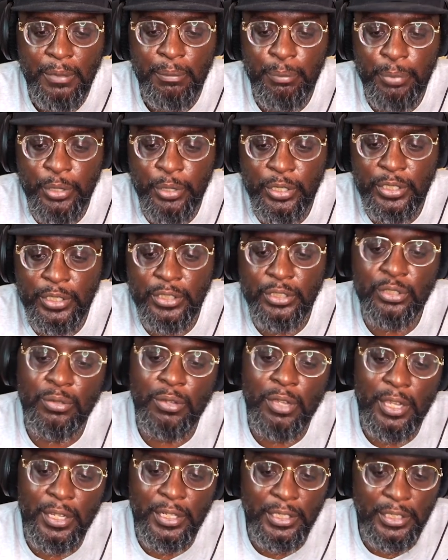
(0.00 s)
Booker
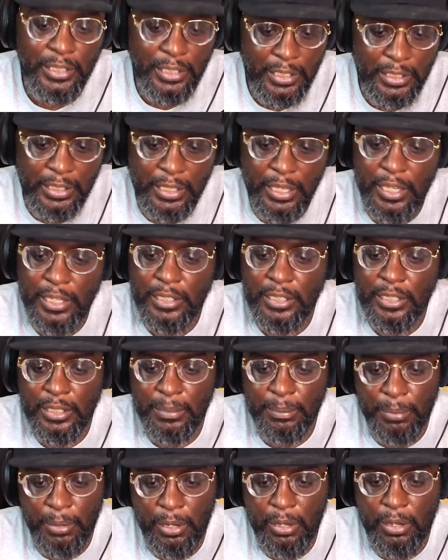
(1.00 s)
trying to get KD
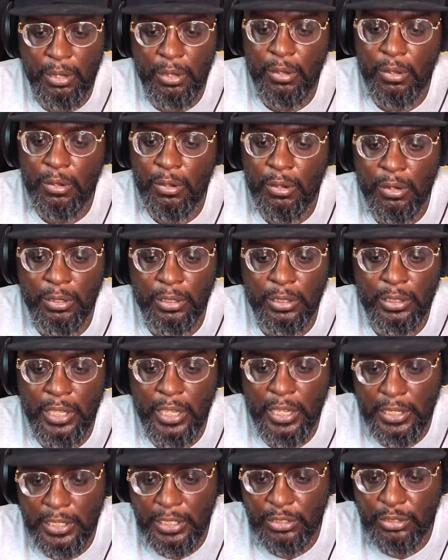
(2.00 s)
the ball or
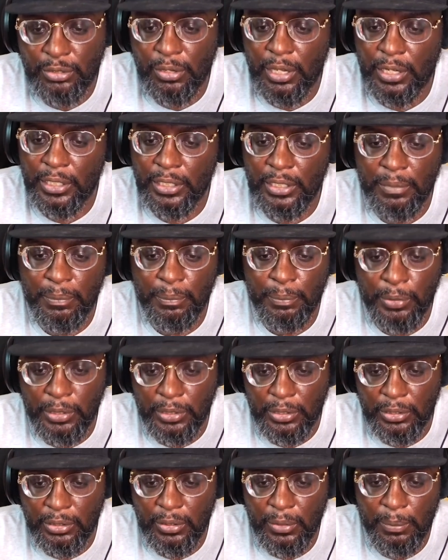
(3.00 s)
KD trying to get
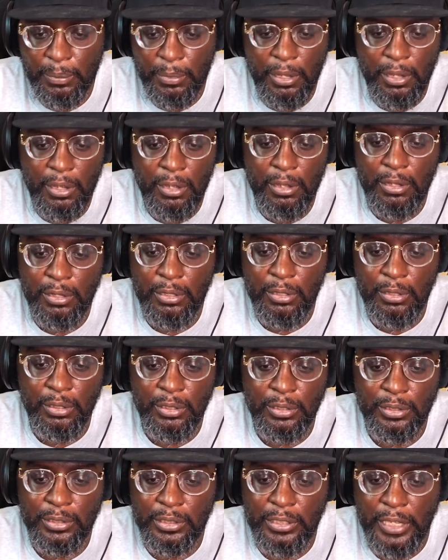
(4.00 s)
Booker the ball
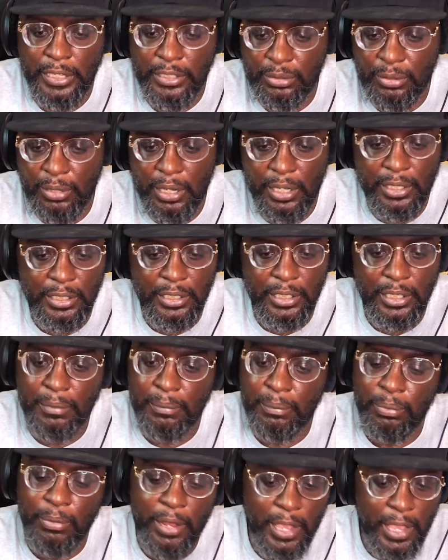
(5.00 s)
or they trying to
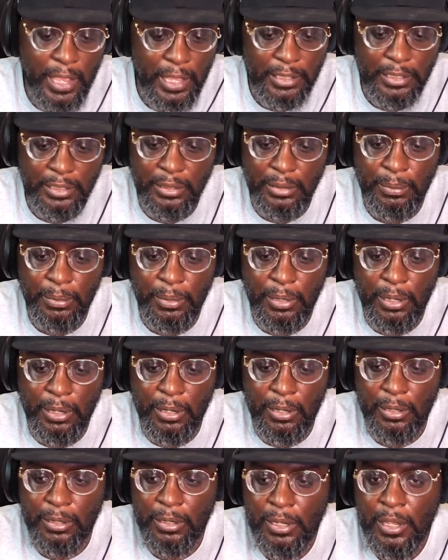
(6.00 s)
get Bradley the
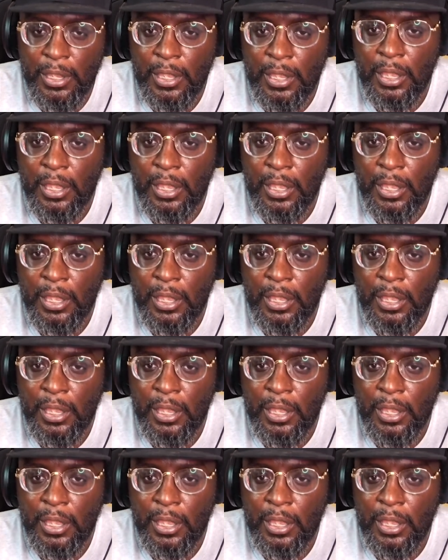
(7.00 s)
ball.